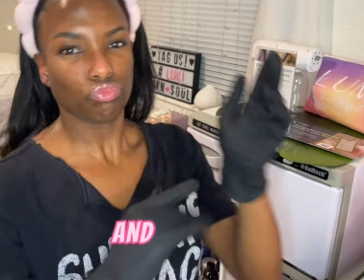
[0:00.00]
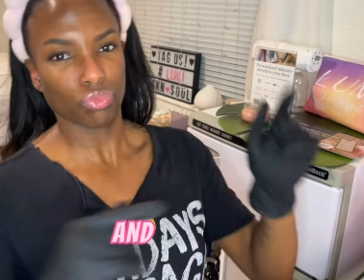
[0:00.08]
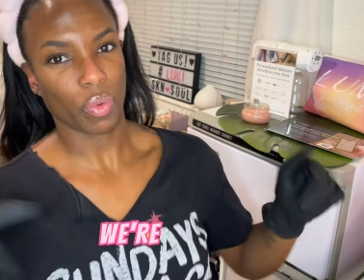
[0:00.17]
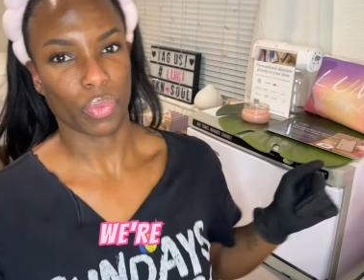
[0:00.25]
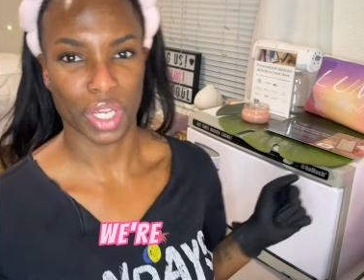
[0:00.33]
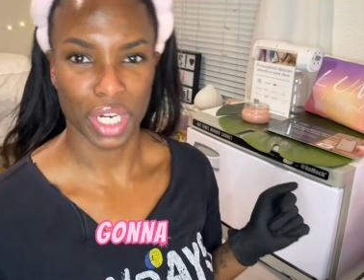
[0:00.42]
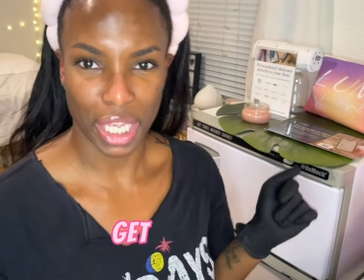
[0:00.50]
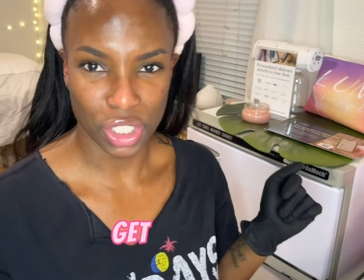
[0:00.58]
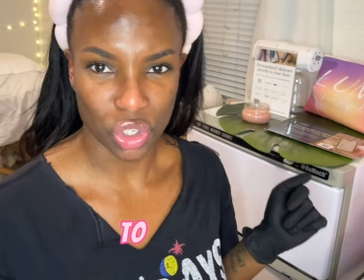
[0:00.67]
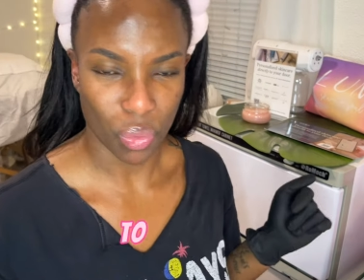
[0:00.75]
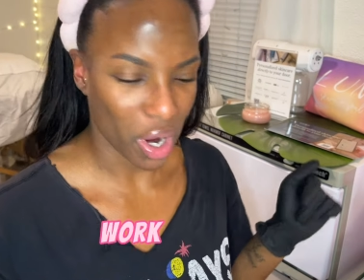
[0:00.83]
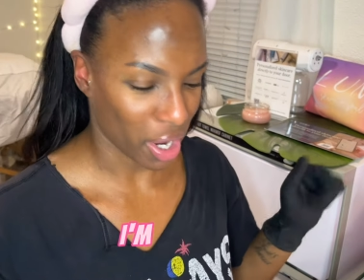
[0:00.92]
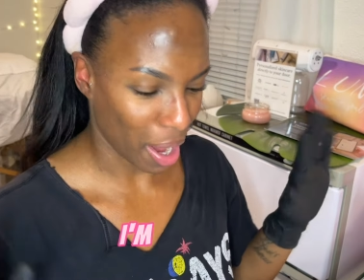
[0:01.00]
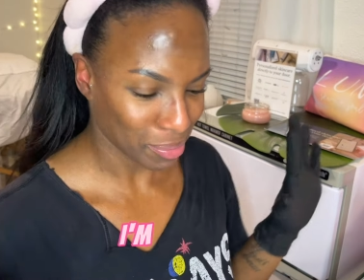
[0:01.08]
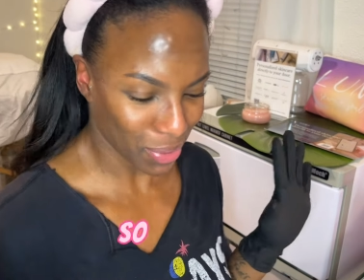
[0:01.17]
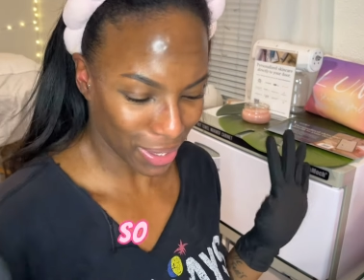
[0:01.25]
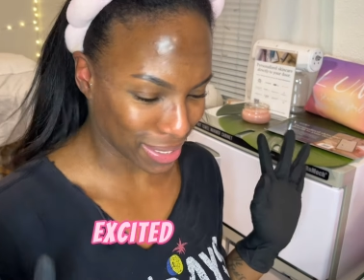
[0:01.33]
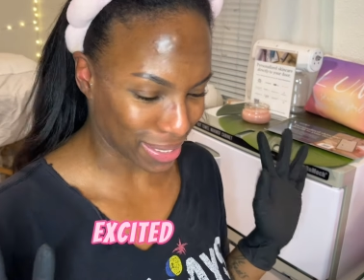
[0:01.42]
And we're gonna get to work. I'm so
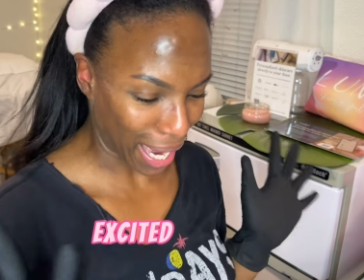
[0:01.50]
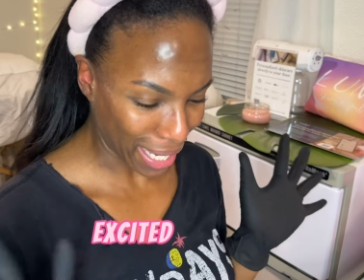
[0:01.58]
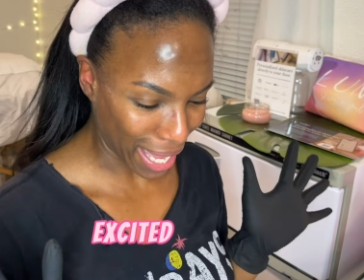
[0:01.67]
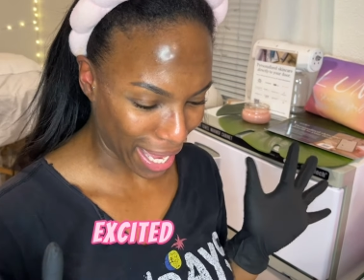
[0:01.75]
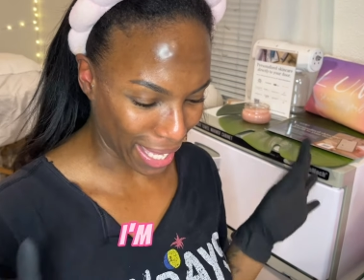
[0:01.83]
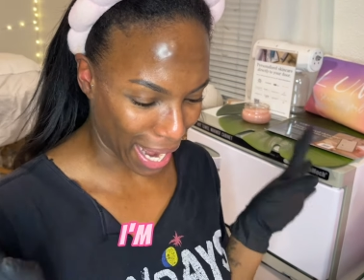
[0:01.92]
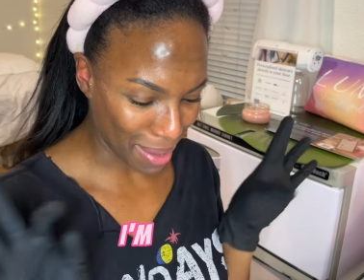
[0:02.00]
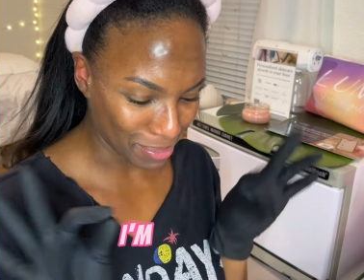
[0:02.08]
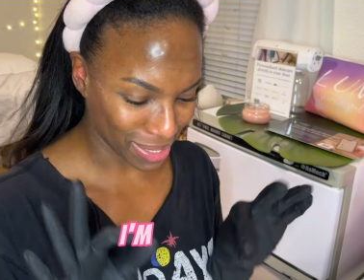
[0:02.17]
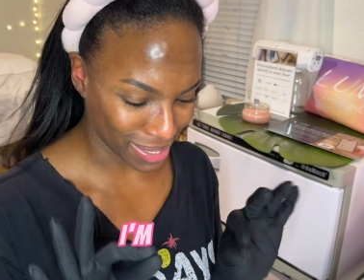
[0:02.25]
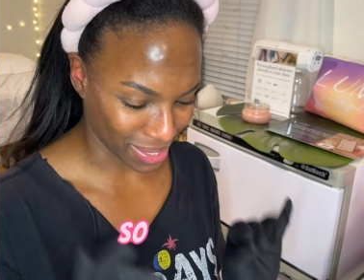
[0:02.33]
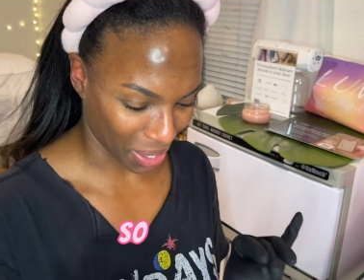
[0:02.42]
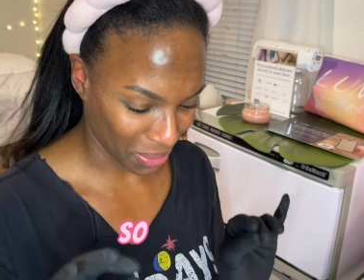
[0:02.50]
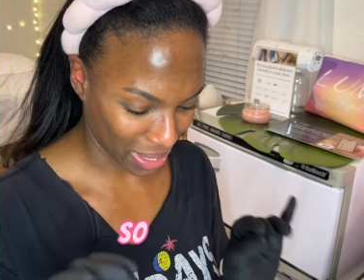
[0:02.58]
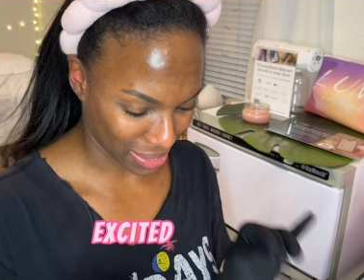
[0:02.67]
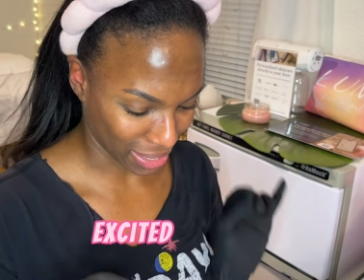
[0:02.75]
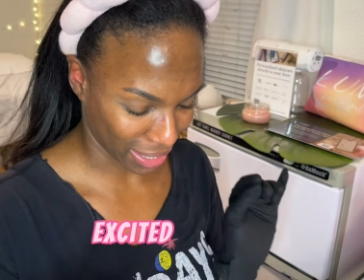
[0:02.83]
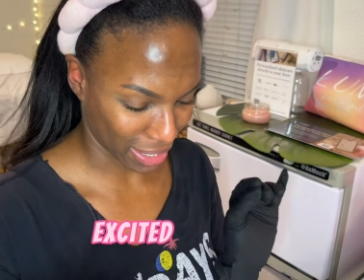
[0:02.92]
excited! I'm so
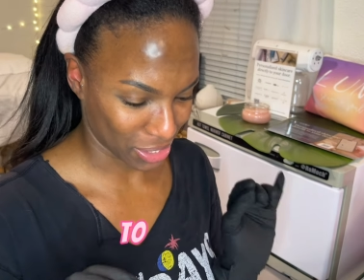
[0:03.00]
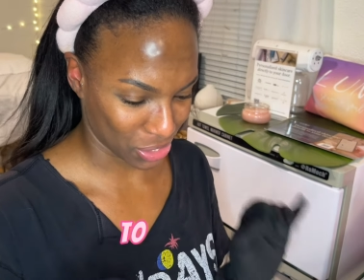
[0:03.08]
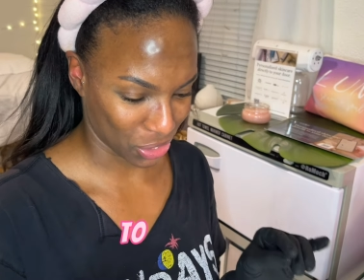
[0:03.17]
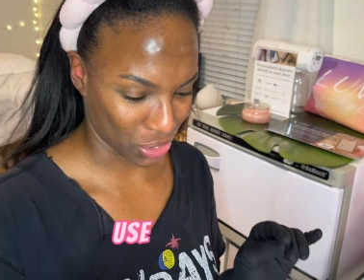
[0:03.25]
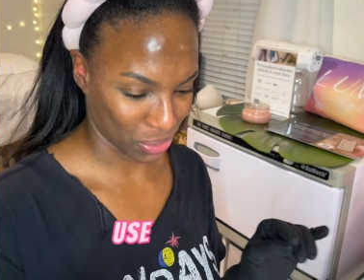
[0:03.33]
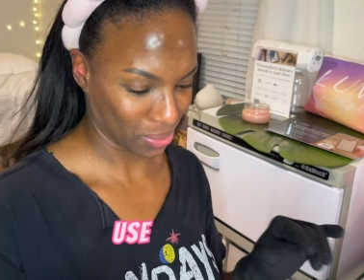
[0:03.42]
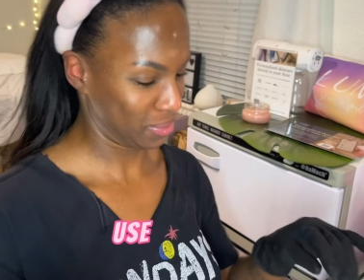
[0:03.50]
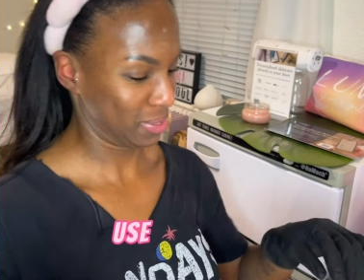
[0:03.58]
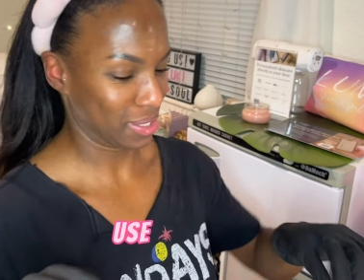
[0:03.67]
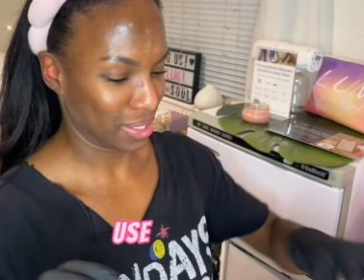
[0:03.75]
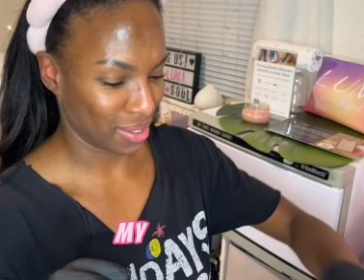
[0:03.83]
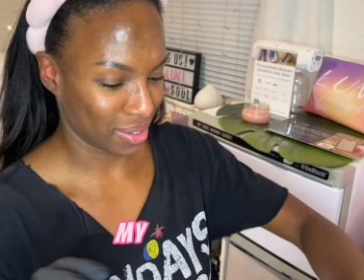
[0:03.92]
excited to use